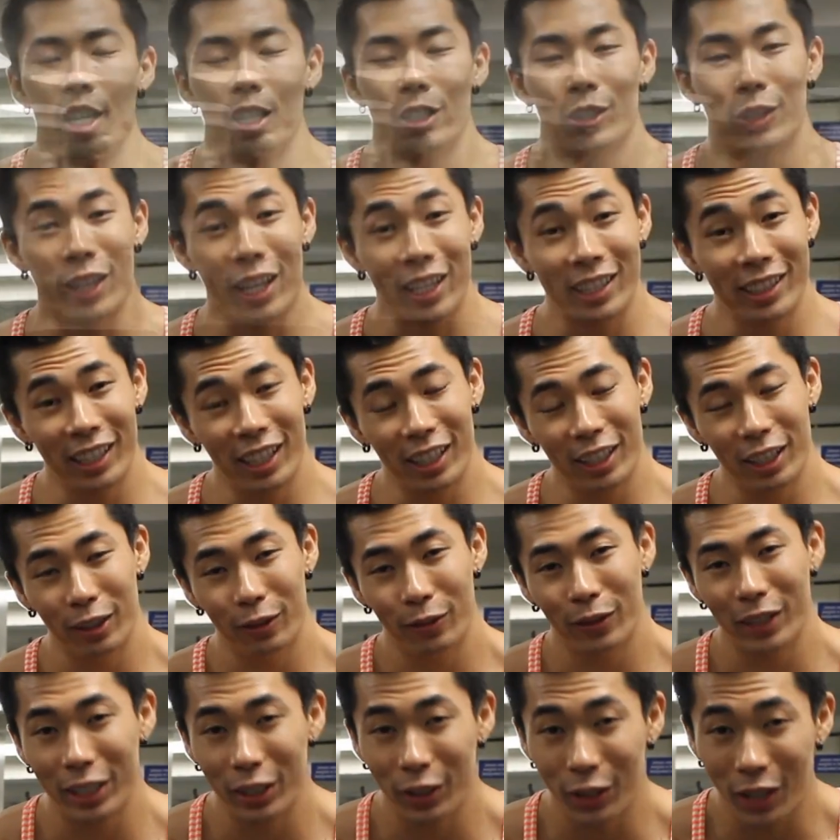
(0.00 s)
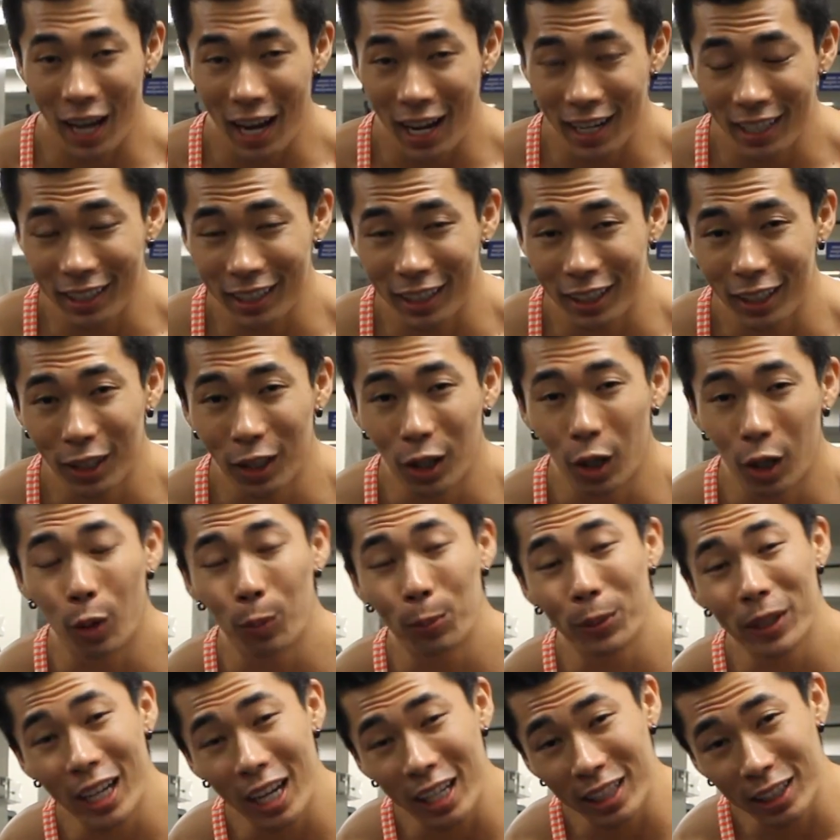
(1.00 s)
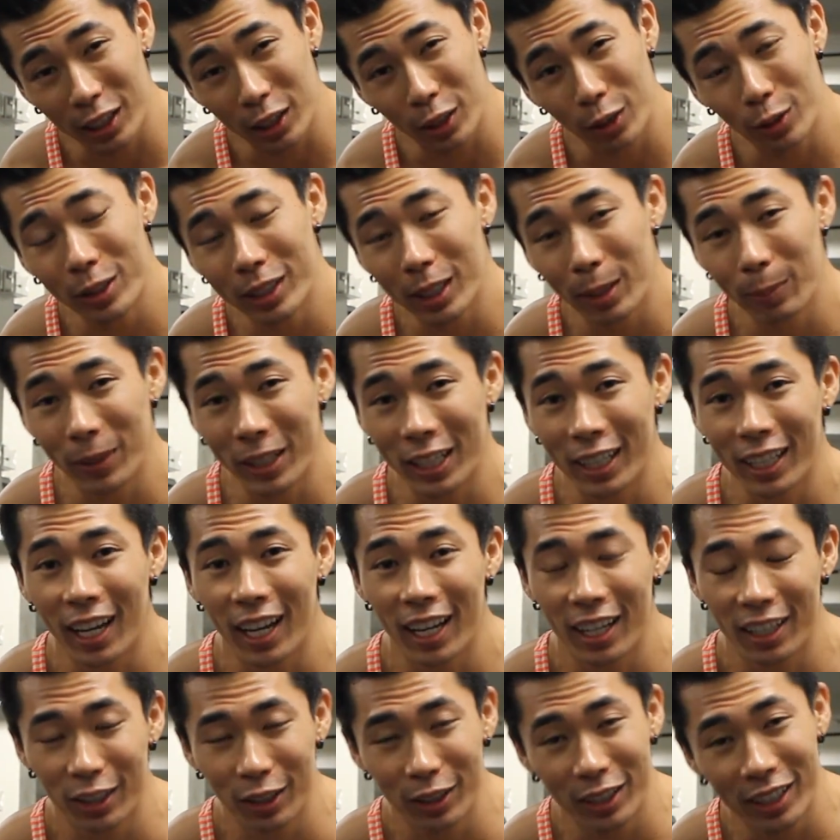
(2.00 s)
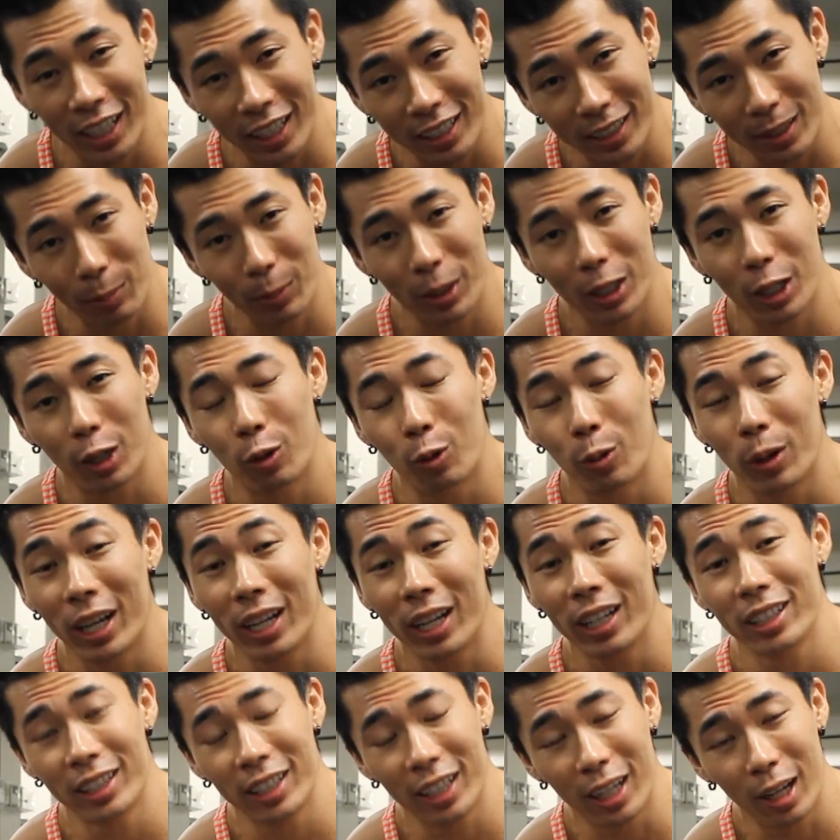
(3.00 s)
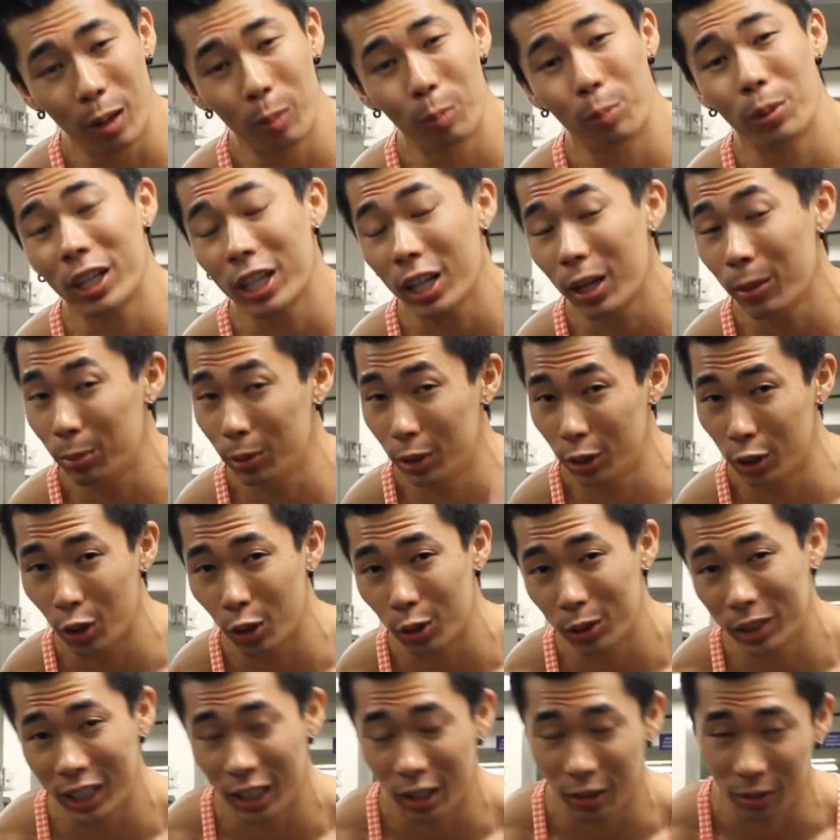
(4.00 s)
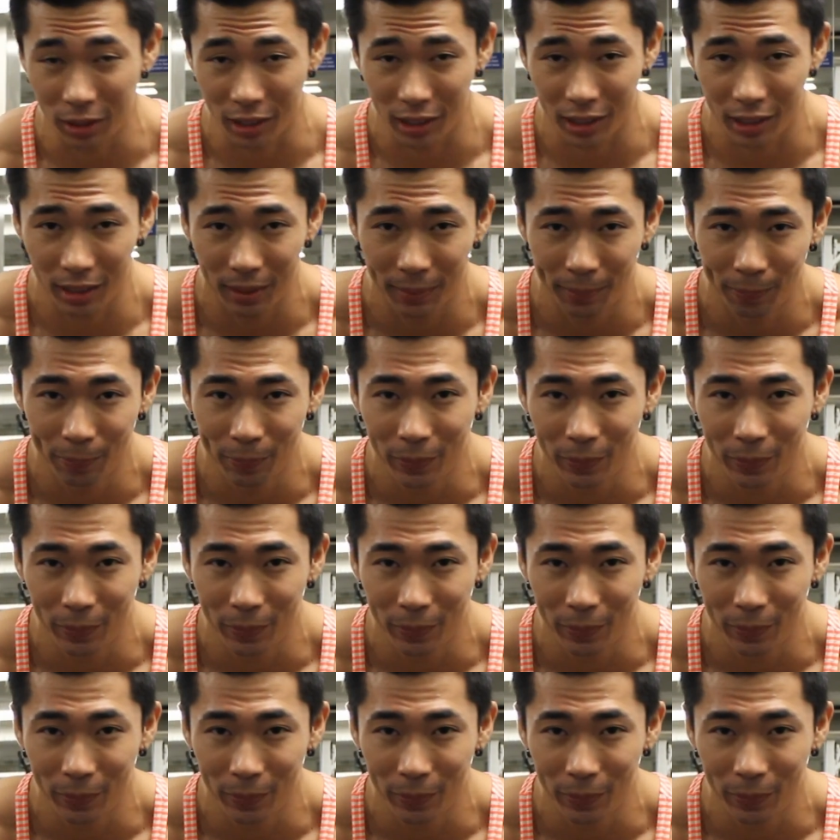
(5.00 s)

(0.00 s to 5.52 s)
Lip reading: So that's the end of the video, guys. Hope you guys learned something and could take something away to help bring up your delts.